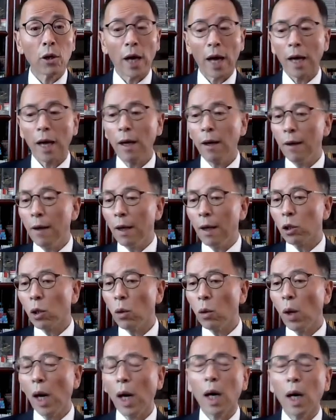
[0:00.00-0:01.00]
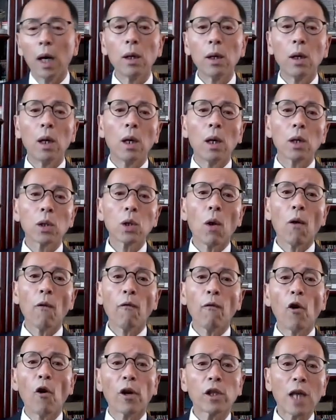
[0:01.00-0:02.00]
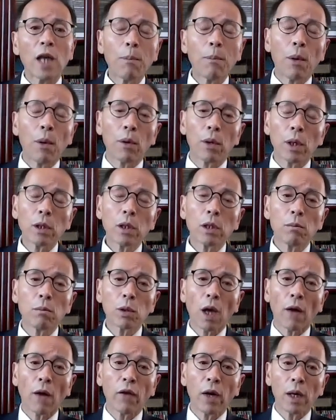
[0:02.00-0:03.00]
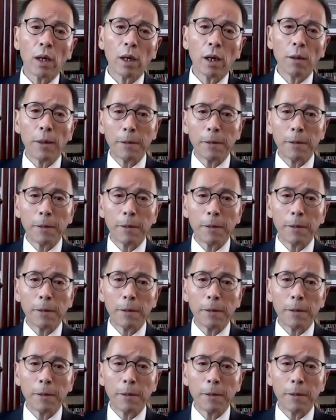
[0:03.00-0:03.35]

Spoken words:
Okay, so for example, in terms of